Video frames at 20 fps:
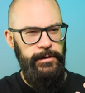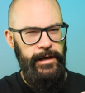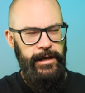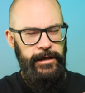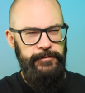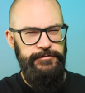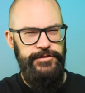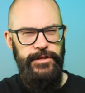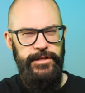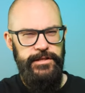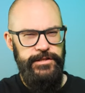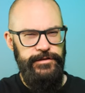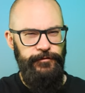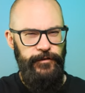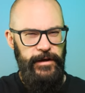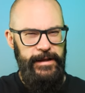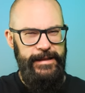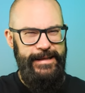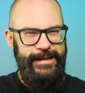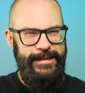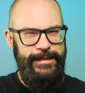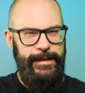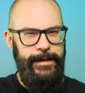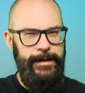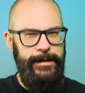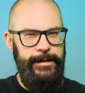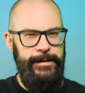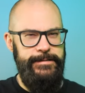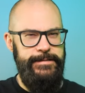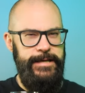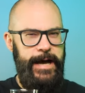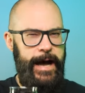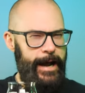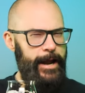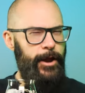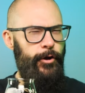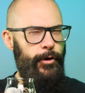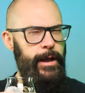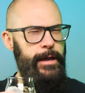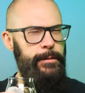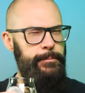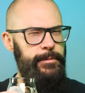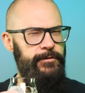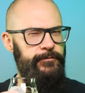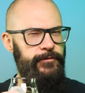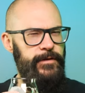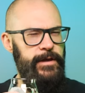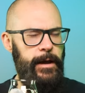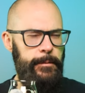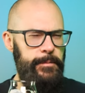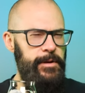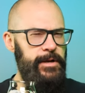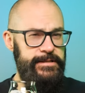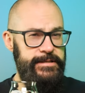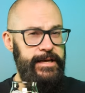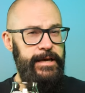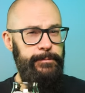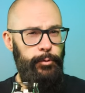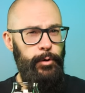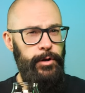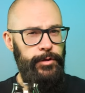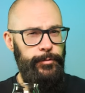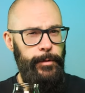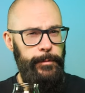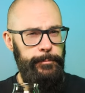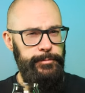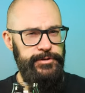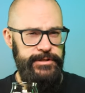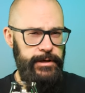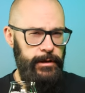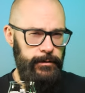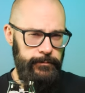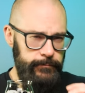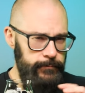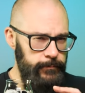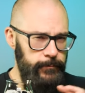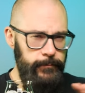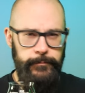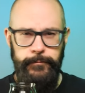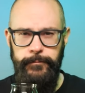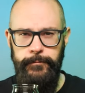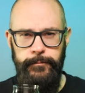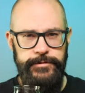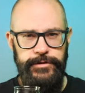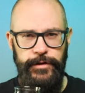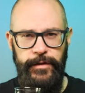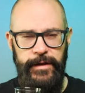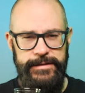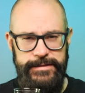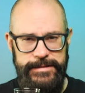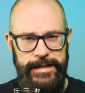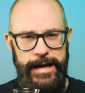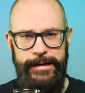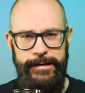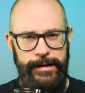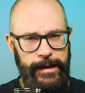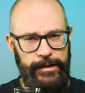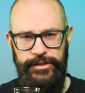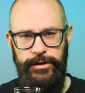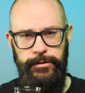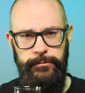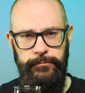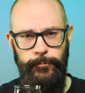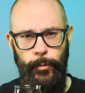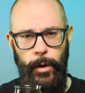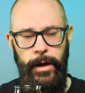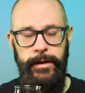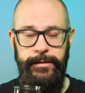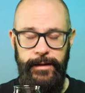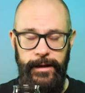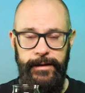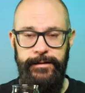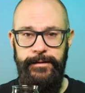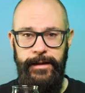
It gives you this feeling that it's higher ABV. I mean, it's 8.3%, so that's not nothing, right?